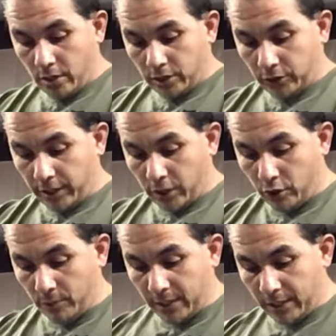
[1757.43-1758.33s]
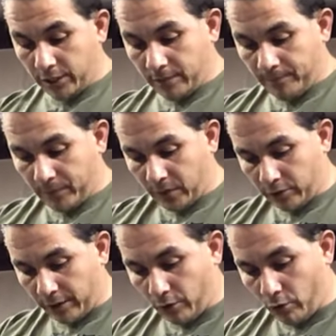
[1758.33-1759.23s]
so you can lube the engine,
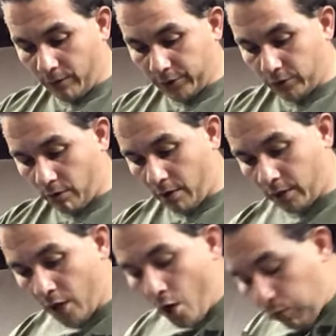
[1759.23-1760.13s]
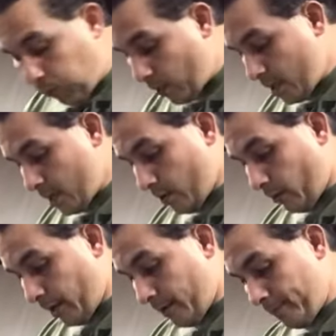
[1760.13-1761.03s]
turn it over and so on.
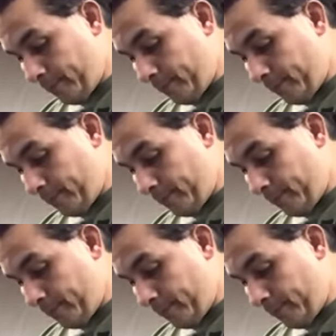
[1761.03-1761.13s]
Well,